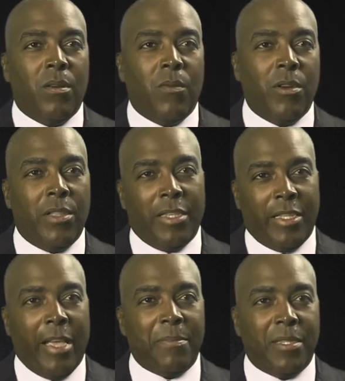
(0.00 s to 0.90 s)
What are the
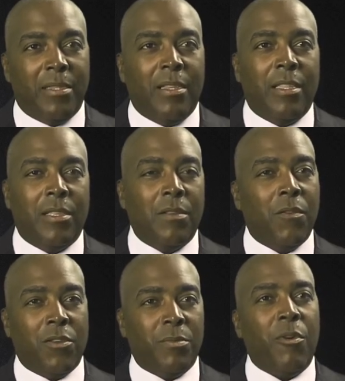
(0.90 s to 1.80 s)
steps in the
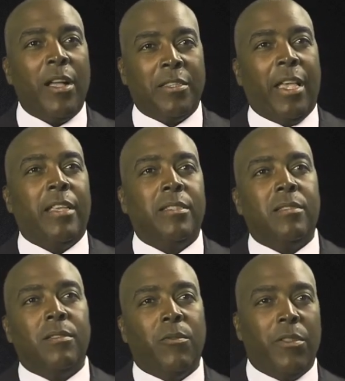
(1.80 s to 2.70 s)
divorce
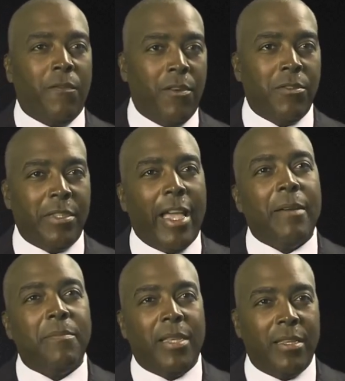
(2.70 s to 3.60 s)
process? Well, the first
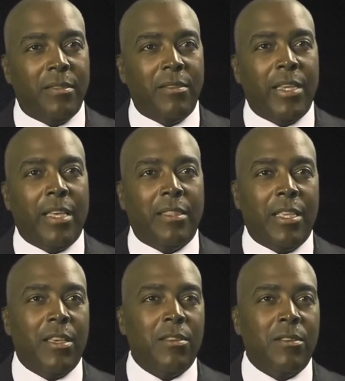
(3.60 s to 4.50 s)
step is to get
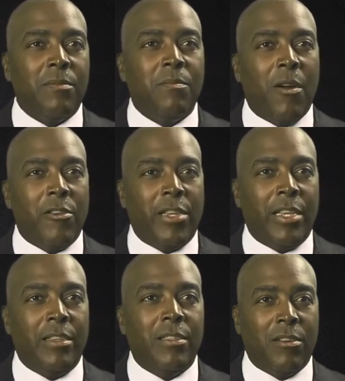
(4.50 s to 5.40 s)
the other
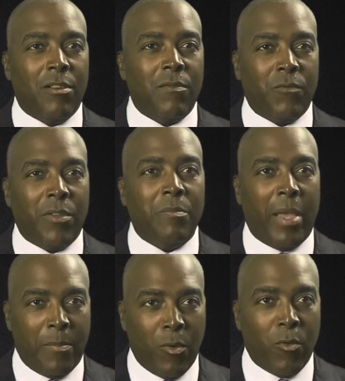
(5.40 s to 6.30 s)
party served with
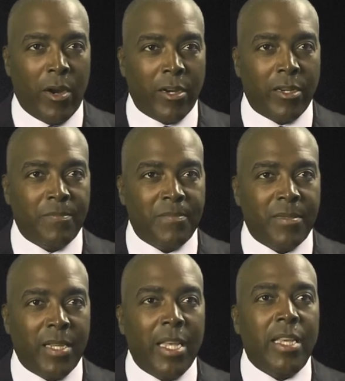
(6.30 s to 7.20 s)
paperwork.
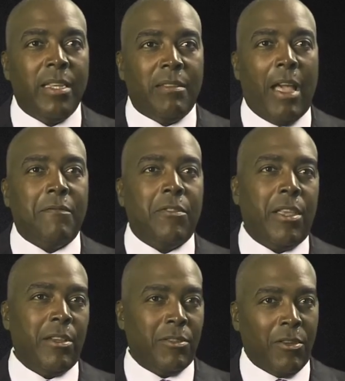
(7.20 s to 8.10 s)
After they
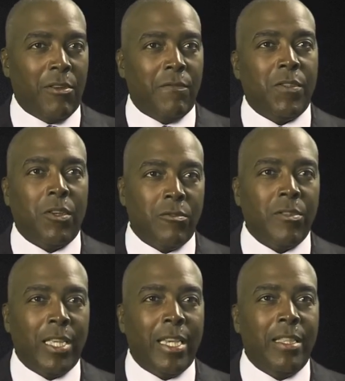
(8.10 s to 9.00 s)
are served,
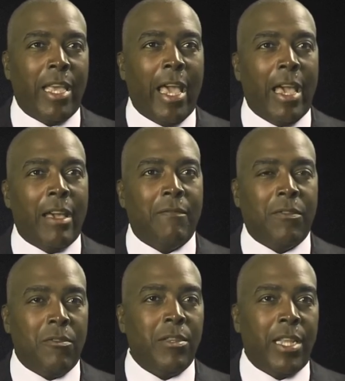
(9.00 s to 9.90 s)
generally they have 30